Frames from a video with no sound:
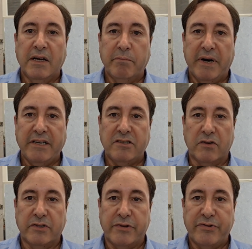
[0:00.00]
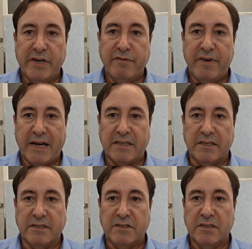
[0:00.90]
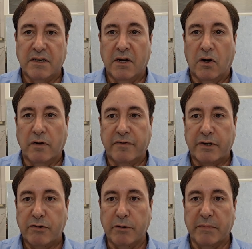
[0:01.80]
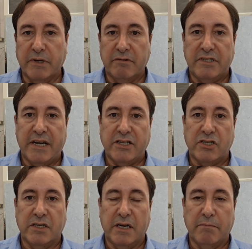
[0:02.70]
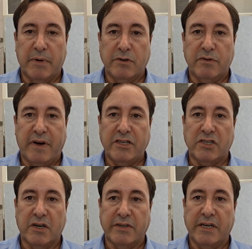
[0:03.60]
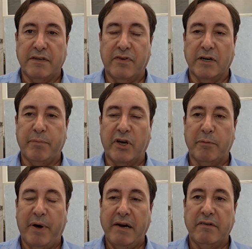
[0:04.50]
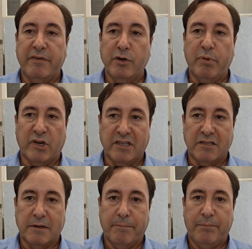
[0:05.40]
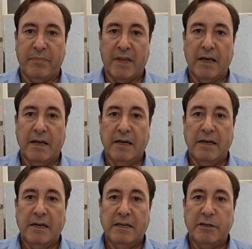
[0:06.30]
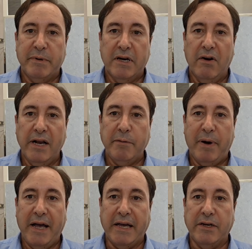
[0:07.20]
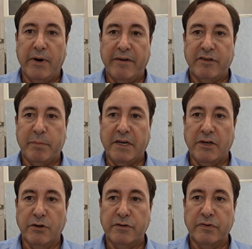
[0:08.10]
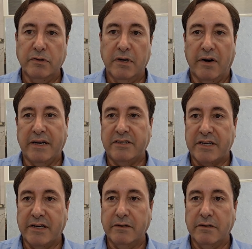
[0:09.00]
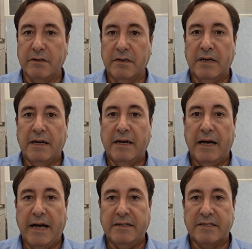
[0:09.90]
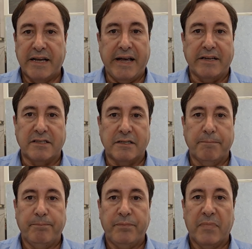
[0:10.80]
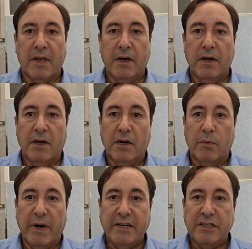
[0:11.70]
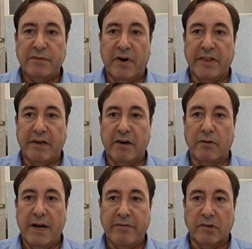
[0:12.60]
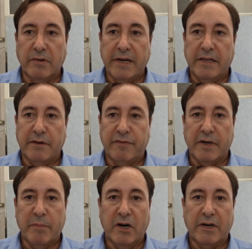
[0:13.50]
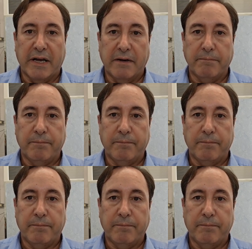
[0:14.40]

based on the three factors of recruitment, retention and motivation identified by the pay review bodies. To be highly paid, you have to be useful, highly skilled and scarce. Wages find their own level in the free market